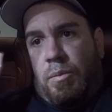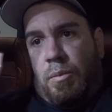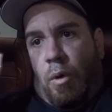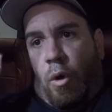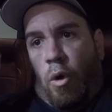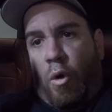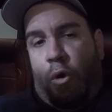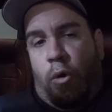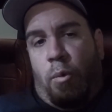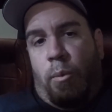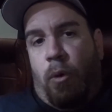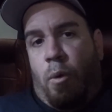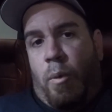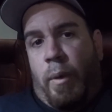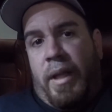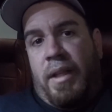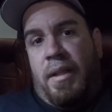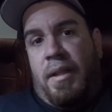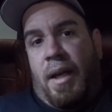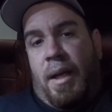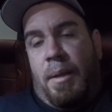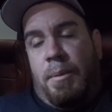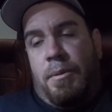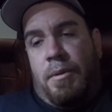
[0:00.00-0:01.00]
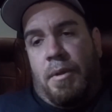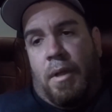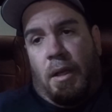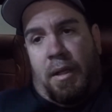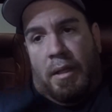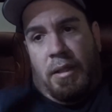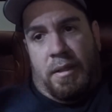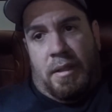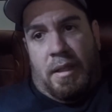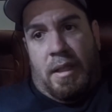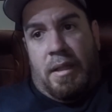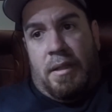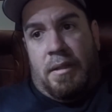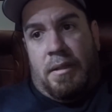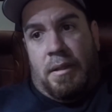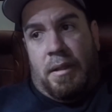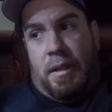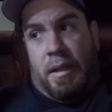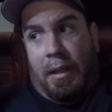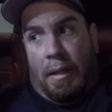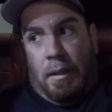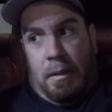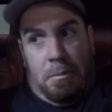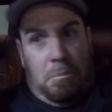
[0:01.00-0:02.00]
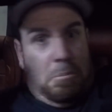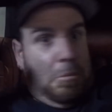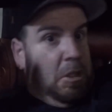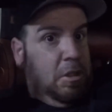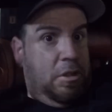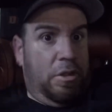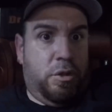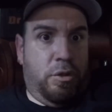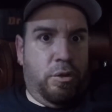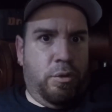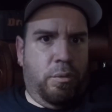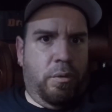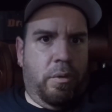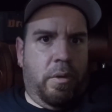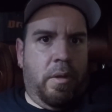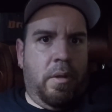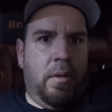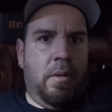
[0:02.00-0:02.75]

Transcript: horrible wait times on his kits, and it's the truth.